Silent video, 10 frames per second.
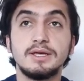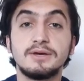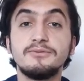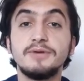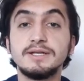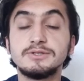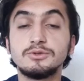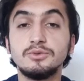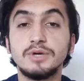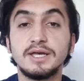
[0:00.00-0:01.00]
refers
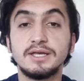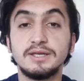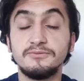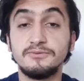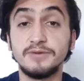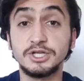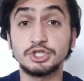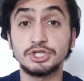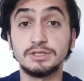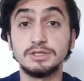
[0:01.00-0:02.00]
to an
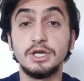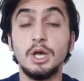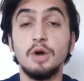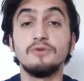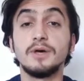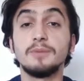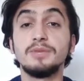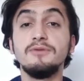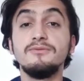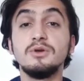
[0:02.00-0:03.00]
infection of a
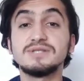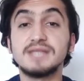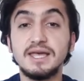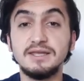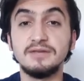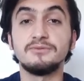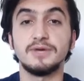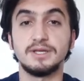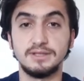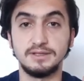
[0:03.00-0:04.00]
previous
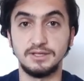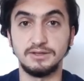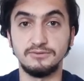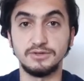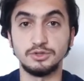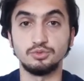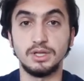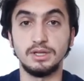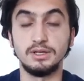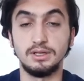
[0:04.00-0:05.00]
uninfected
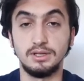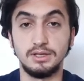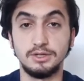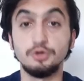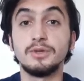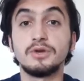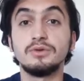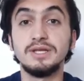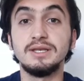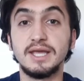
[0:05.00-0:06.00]
individual,
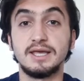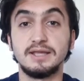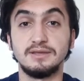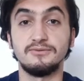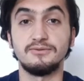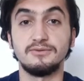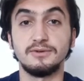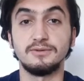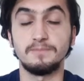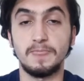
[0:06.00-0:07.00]
tuberculin negative.
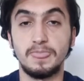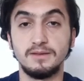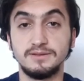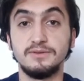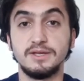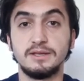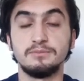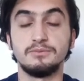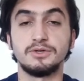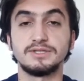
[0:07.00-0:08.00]
It's very
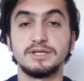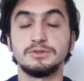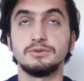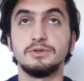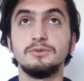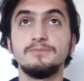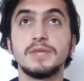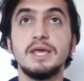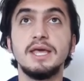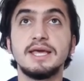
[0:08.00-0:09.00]
important to know.
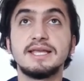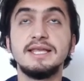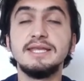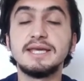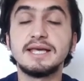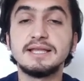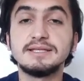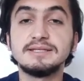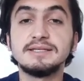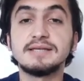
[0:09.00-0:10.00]
Clinical
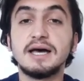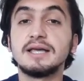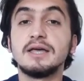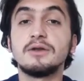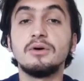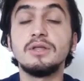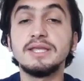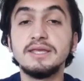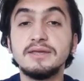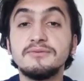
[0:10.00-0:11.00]
disease occur
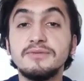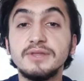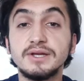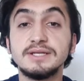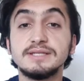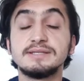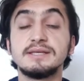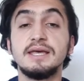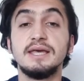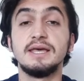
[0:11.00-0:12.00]
only if there is
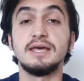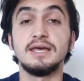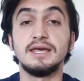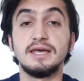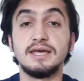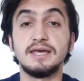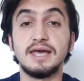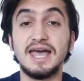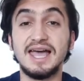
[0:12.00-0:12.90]
a